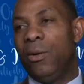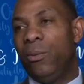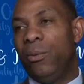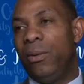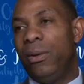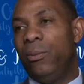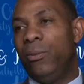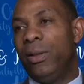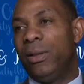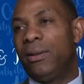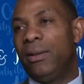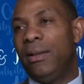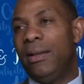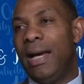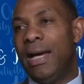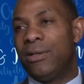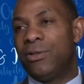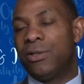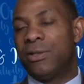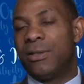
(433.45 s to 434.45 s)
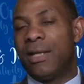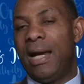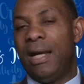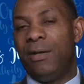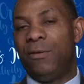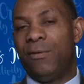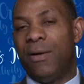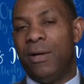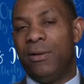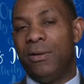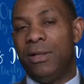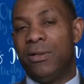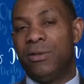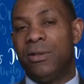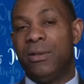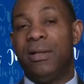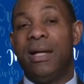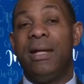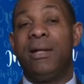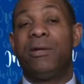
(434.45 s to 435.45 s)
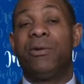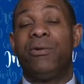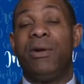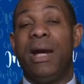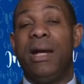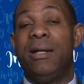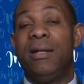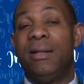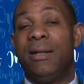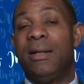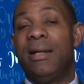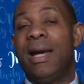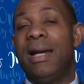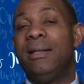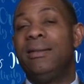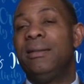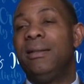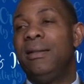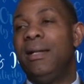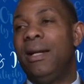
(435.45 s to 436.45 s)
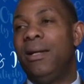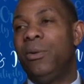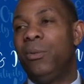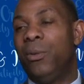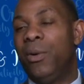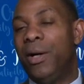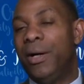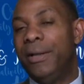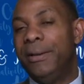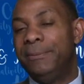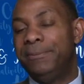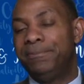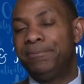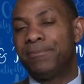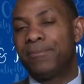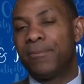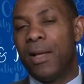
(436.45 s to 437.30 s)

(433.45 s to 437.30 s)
with the National Science Foundation, they created in 1981